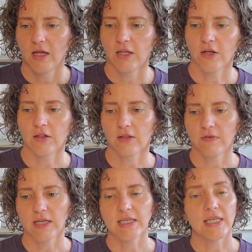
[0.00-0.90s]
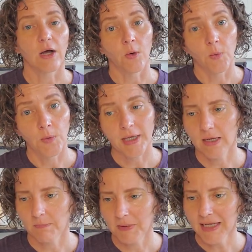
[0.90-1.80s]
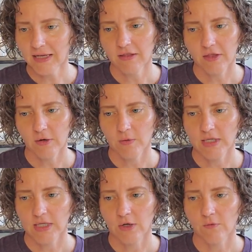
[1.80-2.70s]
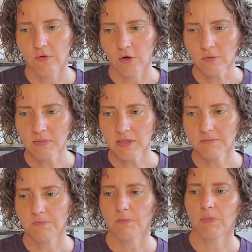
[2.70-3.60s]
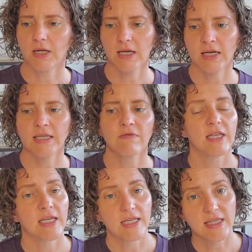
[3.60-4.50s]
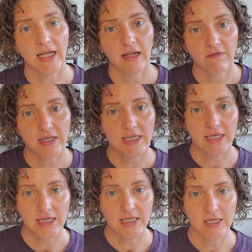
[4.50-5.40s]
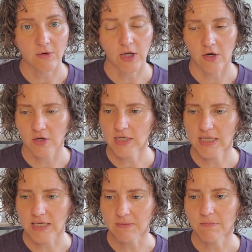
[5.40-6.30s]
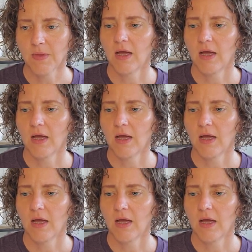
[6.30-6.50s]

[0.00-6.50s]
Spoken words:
Young Living is the only company that owns its own farms. Because of this, they have the seed to seal guarantee.